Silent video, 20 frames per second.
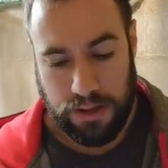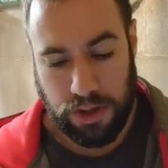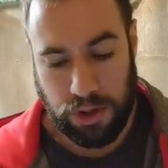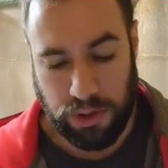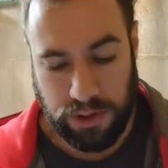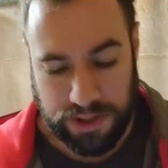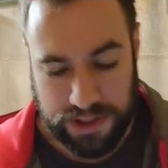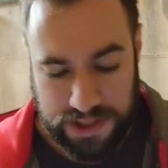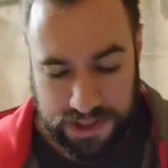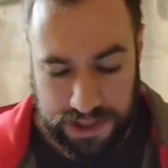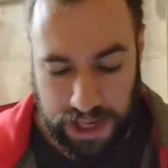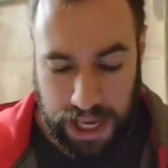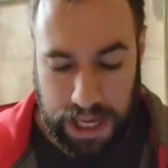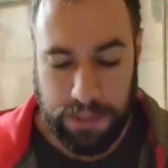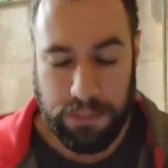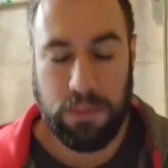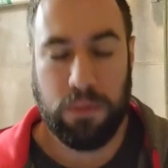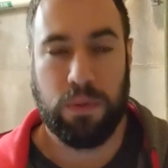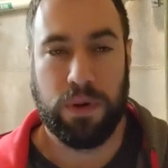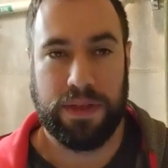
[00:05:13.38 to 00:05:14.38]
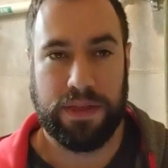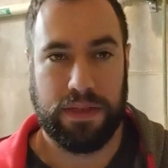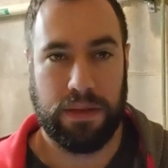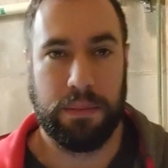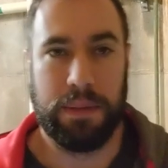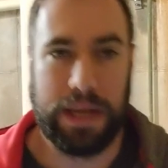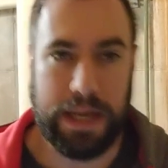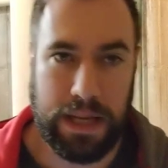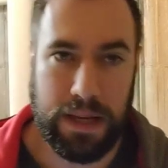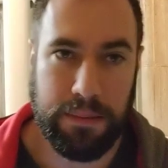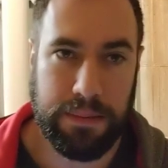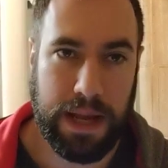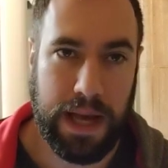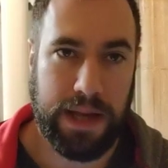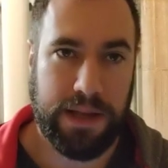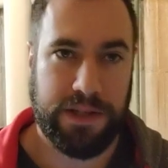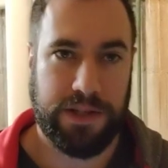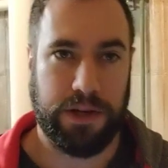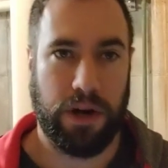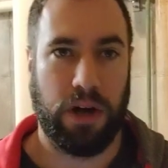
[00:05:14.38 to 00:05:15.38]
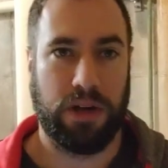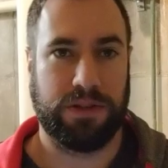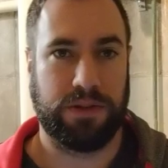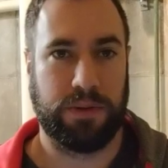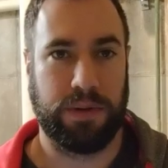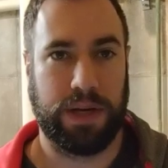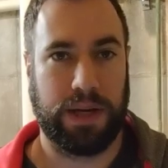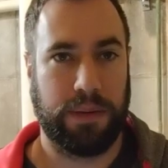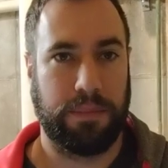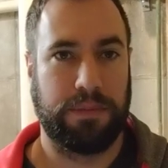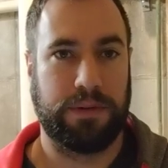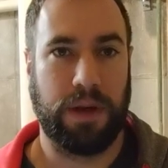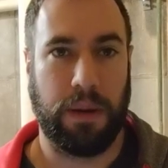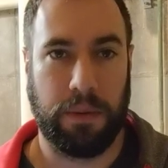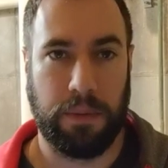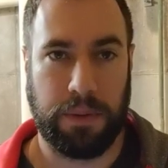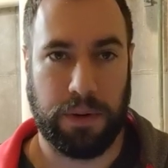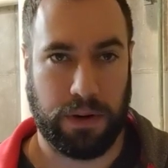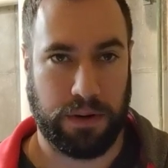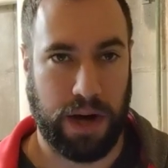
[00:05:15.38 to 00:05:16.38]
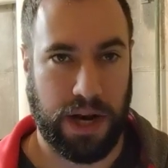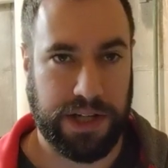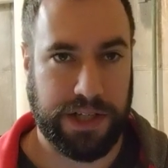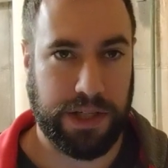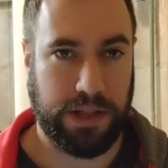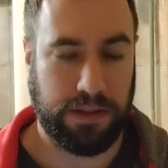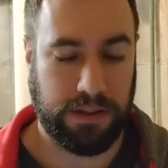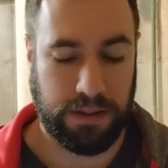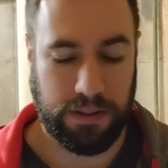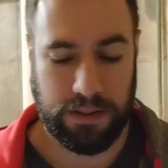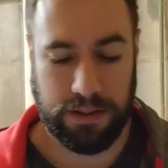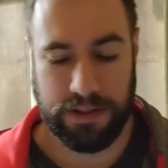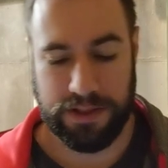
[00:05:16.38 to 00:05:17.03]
You do the same with the medium days. You're also doing a double progression.